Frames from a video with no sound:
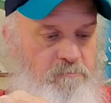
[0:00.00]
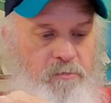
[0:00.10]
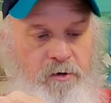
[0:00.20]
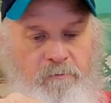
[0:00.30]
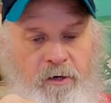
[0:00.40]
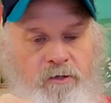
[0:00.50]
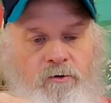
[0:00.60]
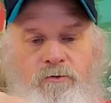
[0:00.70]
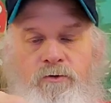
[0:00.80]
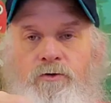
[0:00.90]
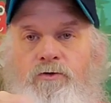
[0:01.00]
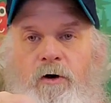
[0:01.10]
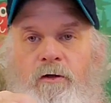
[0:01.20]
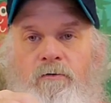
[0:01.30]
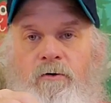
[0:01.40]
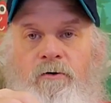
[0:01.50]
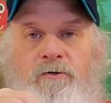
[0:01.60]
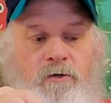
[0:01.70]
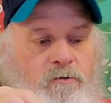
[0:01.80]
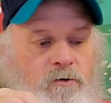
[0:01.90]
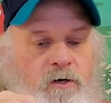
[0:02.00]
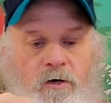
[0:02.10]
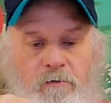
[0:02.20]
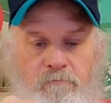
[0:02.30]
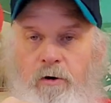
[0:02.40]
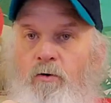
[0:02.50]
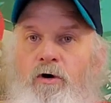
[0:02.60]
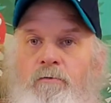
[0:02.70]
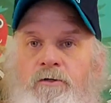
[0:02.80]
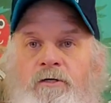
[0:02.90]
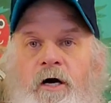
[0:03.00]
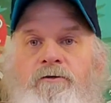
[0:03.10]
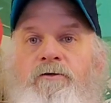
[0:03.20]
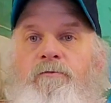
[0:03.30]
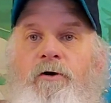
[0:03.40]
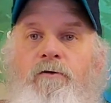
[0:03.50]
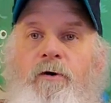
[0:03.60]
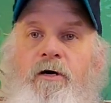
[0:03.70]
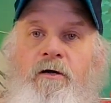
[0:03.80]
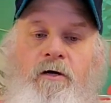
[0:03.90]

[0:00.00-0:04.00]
Put a big chartreuse trailer on there too. Bulk up the size of the spinnerbait.